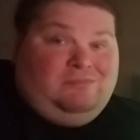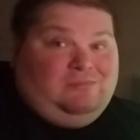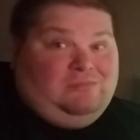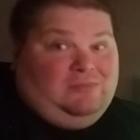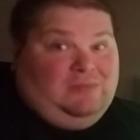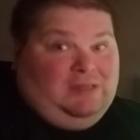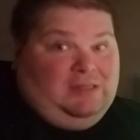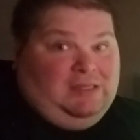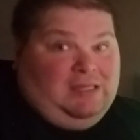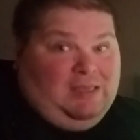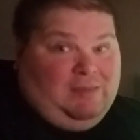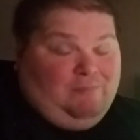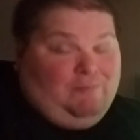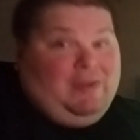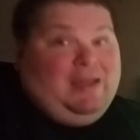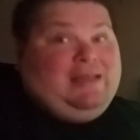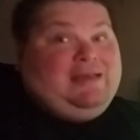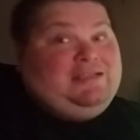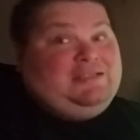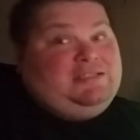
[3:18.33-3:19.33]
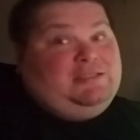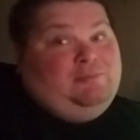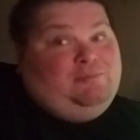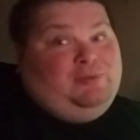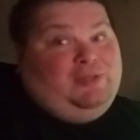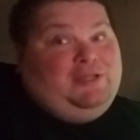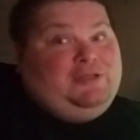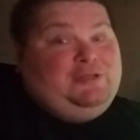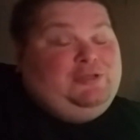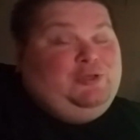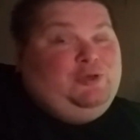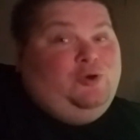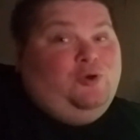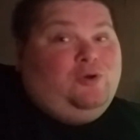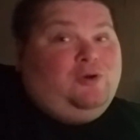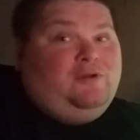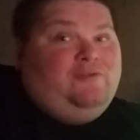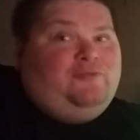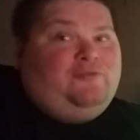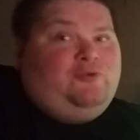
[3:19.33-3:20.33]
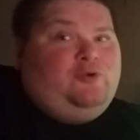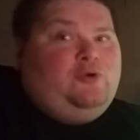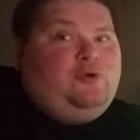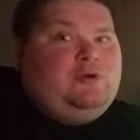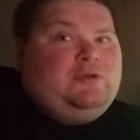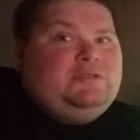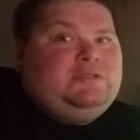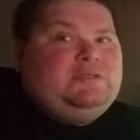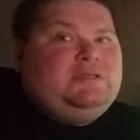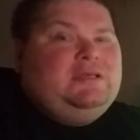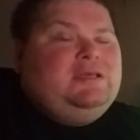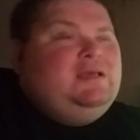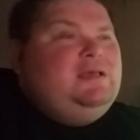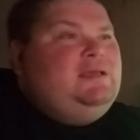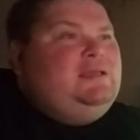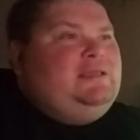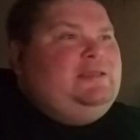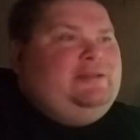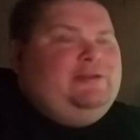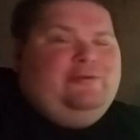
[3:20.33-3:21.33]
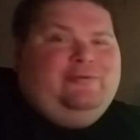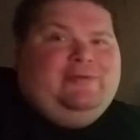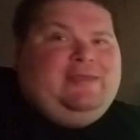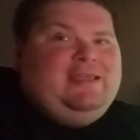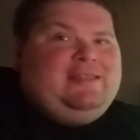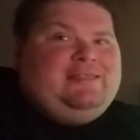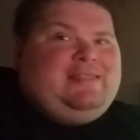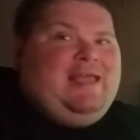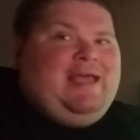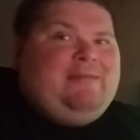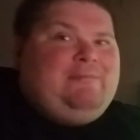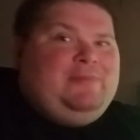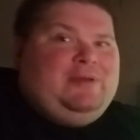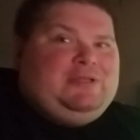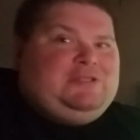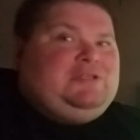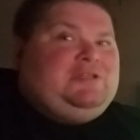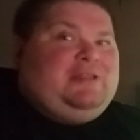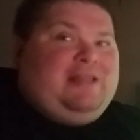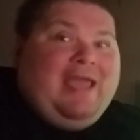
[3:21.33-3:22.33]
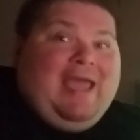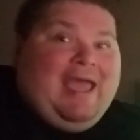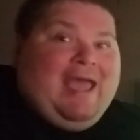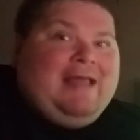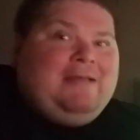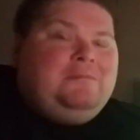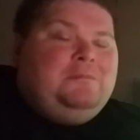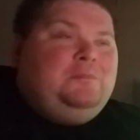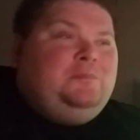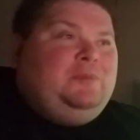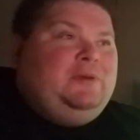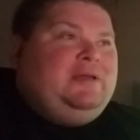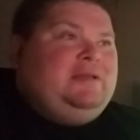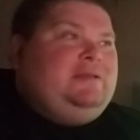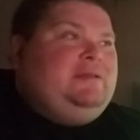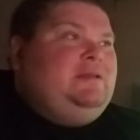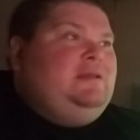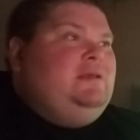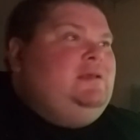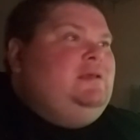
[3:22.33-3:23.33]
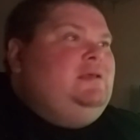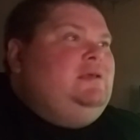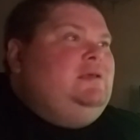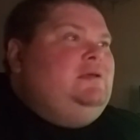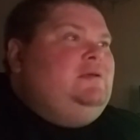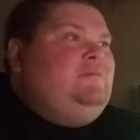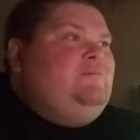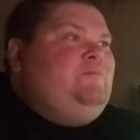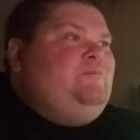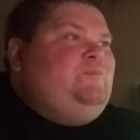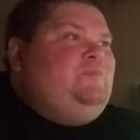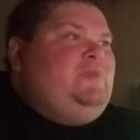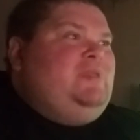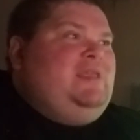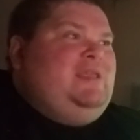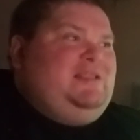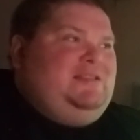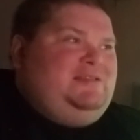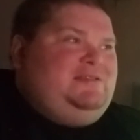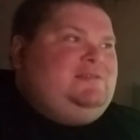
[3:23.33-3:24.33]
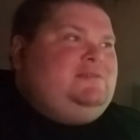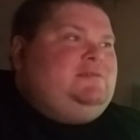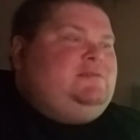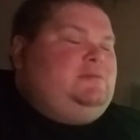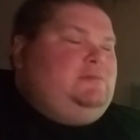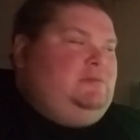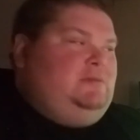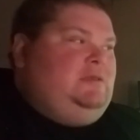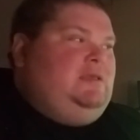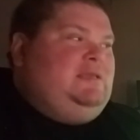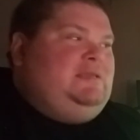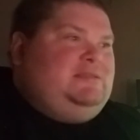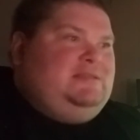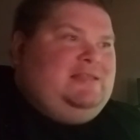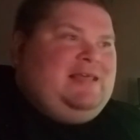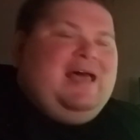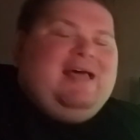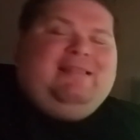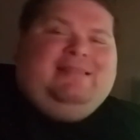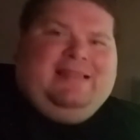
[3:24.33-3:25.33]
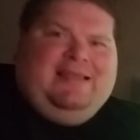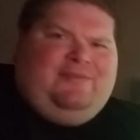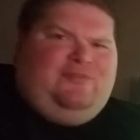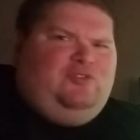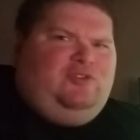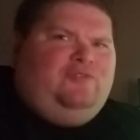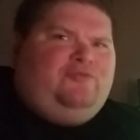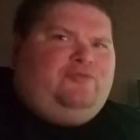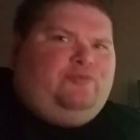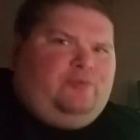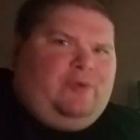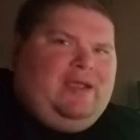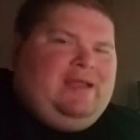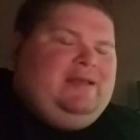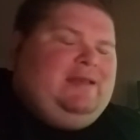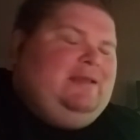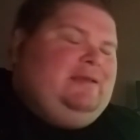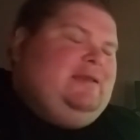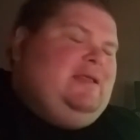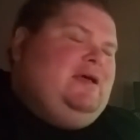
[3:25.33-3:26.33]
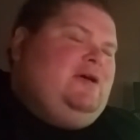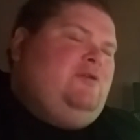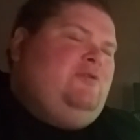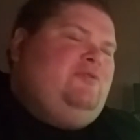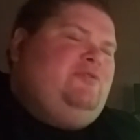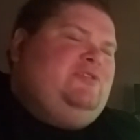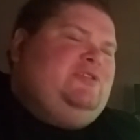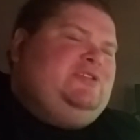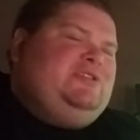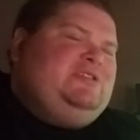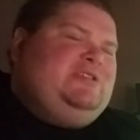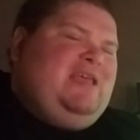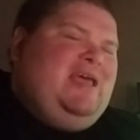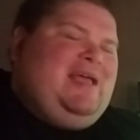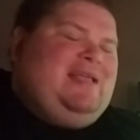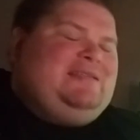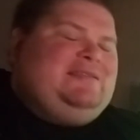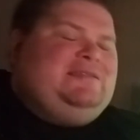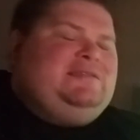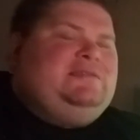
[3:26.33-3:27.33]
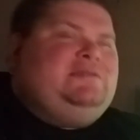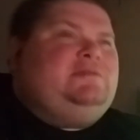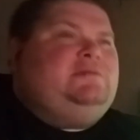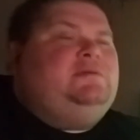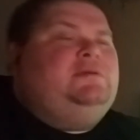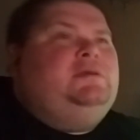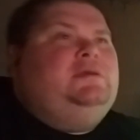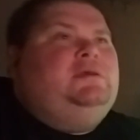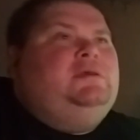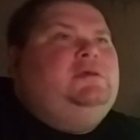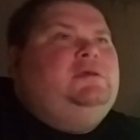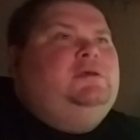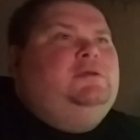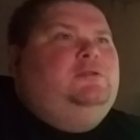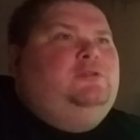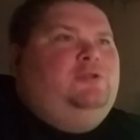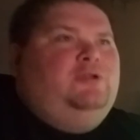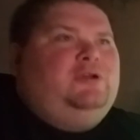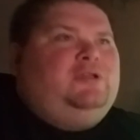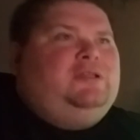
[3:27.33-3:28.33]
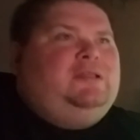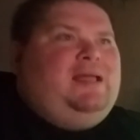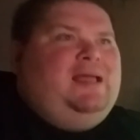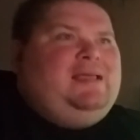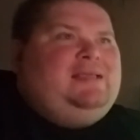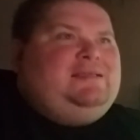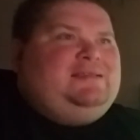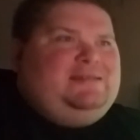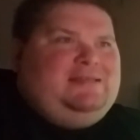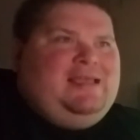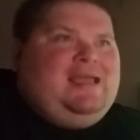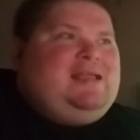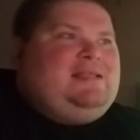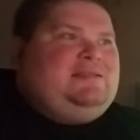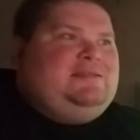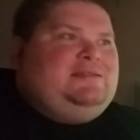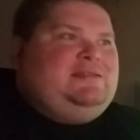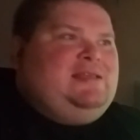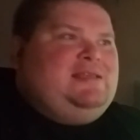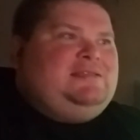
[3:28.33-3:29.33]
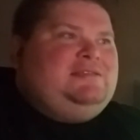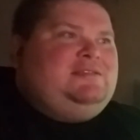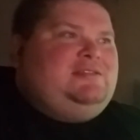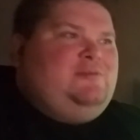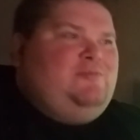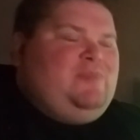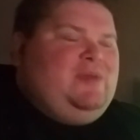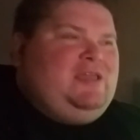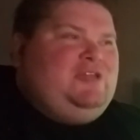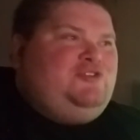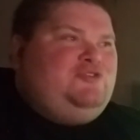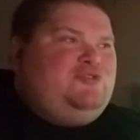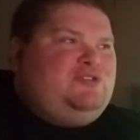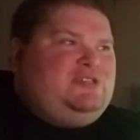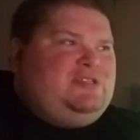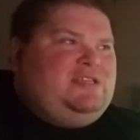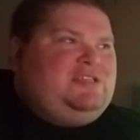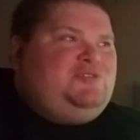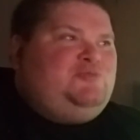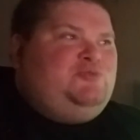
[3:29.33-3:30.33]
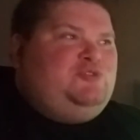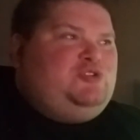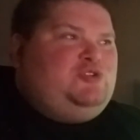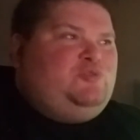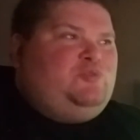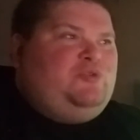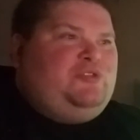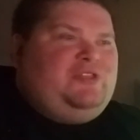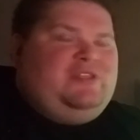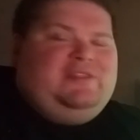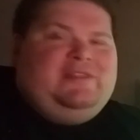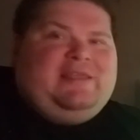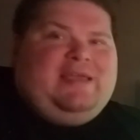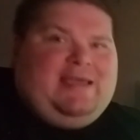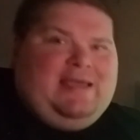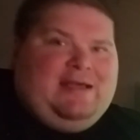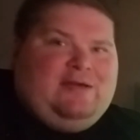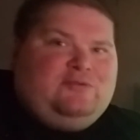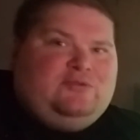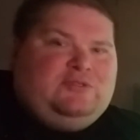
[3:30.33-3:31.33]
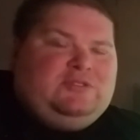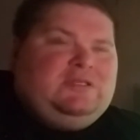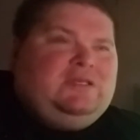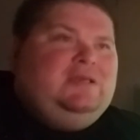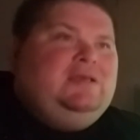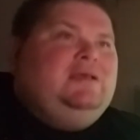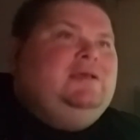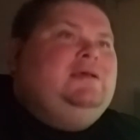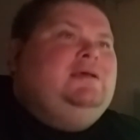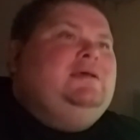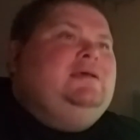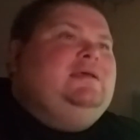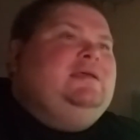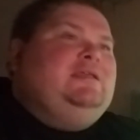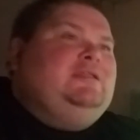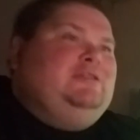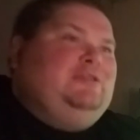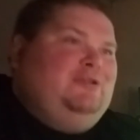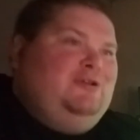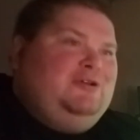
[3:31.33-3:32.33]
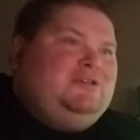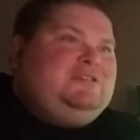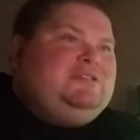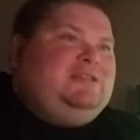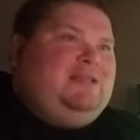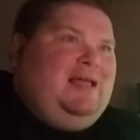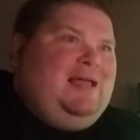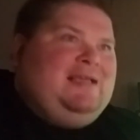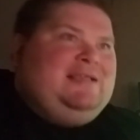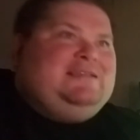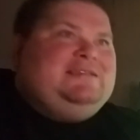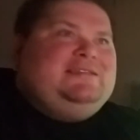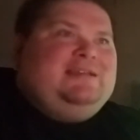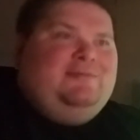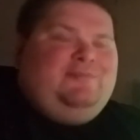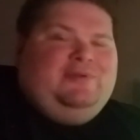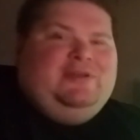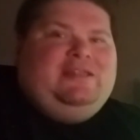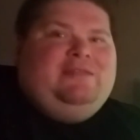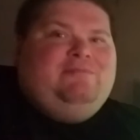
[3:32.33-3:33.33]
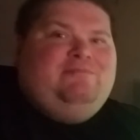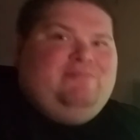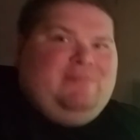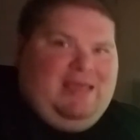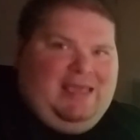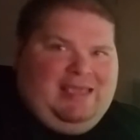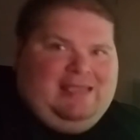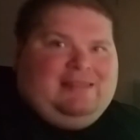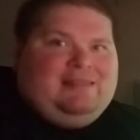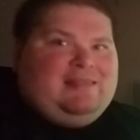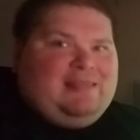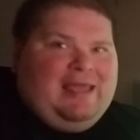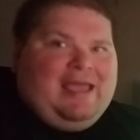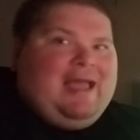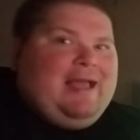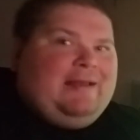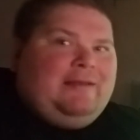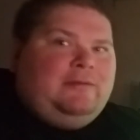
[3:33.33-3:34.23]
Now, minus the blood and gore, of course. You don't get that much of that, but it's that level of writing. Now, the sets look like sets. That's the major sets which are within the house. It looks like somebody made that.